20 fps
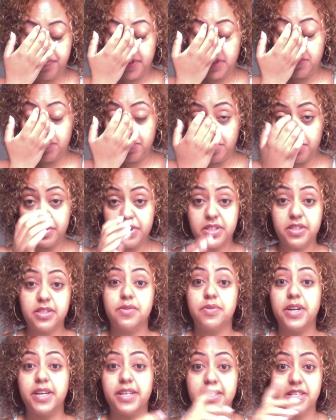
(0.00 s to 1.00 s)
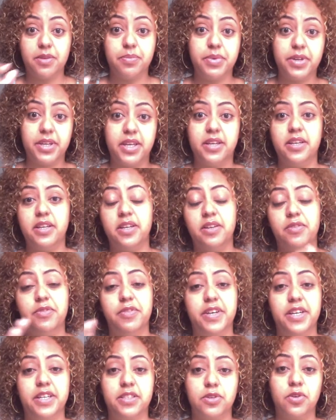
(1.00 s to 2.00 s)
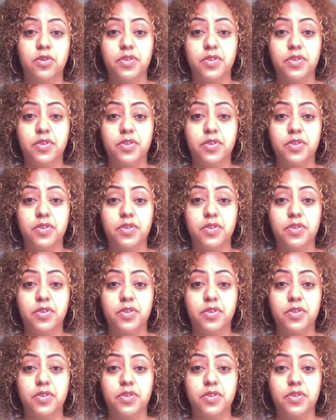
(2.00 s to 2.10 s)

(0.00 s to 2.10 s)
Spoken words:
emotions rise up again and affect